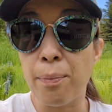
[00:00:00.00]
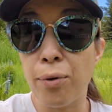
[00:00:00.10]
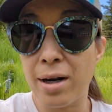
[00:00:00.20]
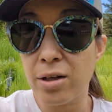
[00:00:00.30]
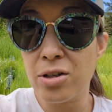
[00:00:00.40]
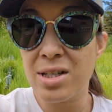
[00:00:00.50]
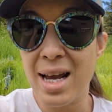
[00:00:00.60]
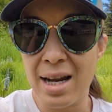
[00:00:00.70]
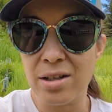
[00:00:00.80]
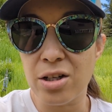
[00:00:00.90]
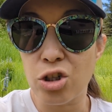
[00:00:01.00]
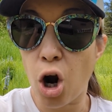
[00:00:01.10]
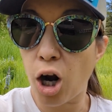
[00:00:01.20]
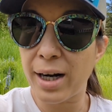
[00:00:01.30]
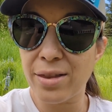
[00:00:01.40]
predators tend to
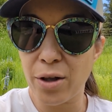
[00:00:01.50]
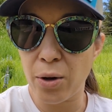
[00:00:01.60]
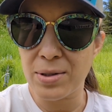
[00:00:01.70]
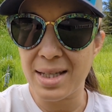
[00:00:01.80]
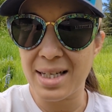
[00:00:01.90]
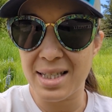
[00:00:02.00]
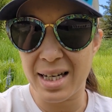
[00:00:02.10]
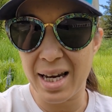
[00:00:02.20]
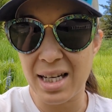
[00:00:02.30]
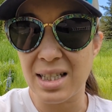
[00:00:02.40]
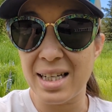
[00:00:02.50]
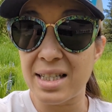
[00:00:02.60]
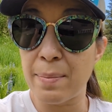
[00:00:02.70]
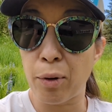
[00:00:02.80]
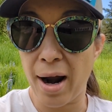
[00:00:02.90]
target those they see as
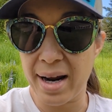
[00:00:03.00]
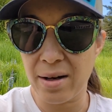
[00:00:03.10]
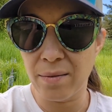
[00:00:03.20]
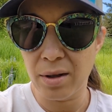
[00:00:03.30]
easy prey.